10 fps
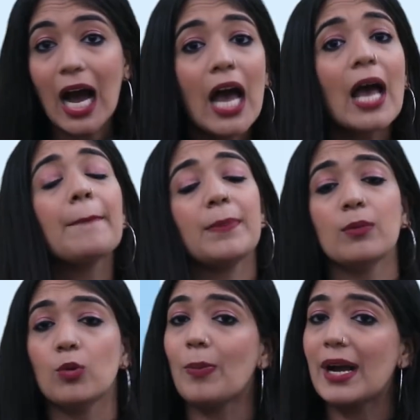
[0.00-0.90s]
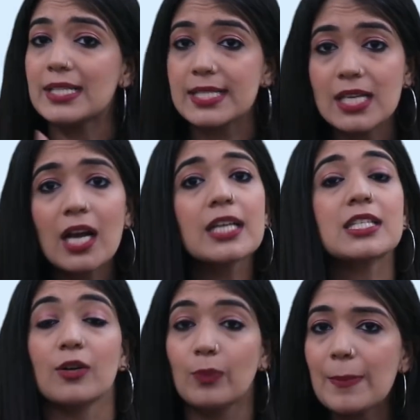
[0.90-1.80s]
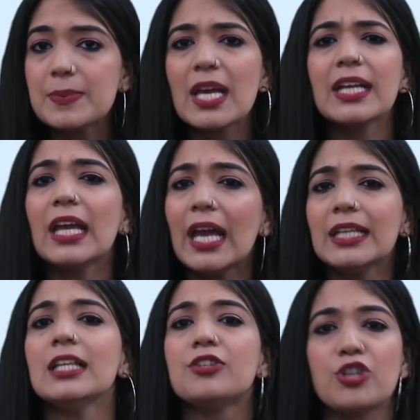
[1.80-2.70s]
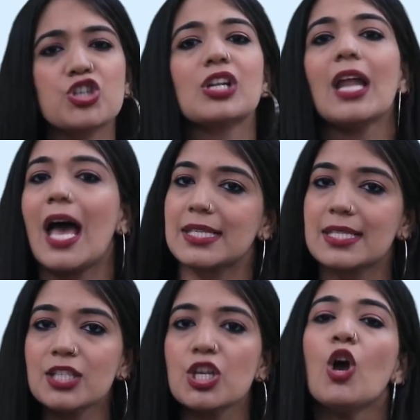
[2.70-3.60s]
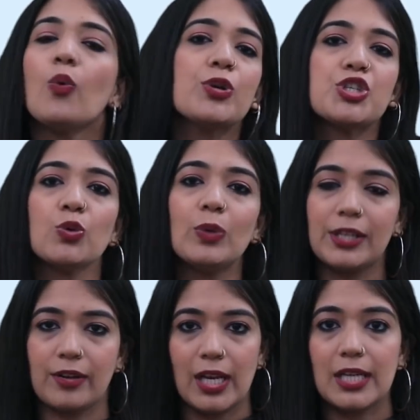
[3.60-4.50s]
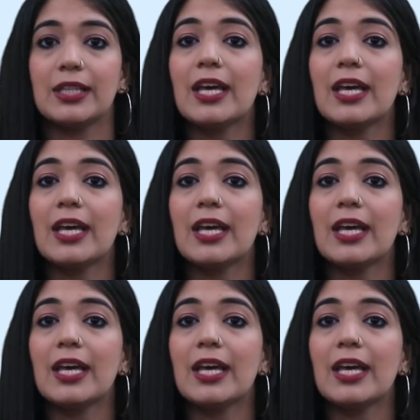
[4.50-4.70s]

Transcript: app, a mobile site, a website, any digital asset which you will create.